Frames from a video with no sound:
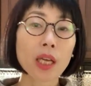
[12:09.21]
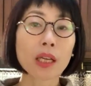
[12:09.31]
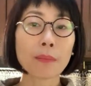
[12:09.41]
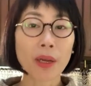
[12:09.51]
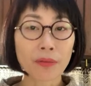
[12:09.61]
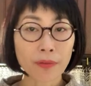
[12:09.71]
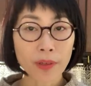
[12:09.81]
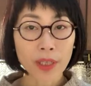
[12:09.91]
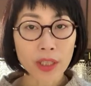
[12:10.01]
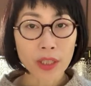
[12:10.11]
in my
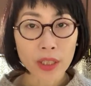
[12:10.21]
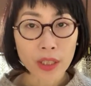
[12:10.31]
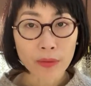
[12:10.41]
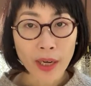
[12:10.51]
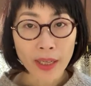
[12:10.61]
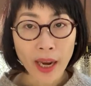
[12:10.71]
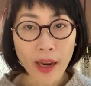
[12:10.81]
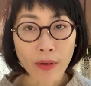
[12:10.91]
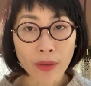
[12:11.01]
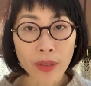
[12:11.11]
fridge right
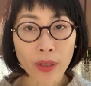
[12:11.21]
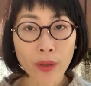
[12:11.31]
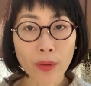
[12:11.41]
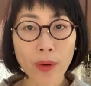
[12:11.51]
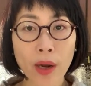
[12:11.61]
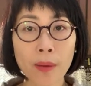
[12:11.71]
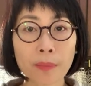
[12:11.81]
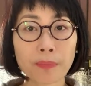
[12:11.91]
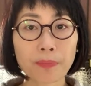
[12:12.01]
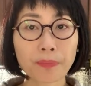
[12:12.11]
now so um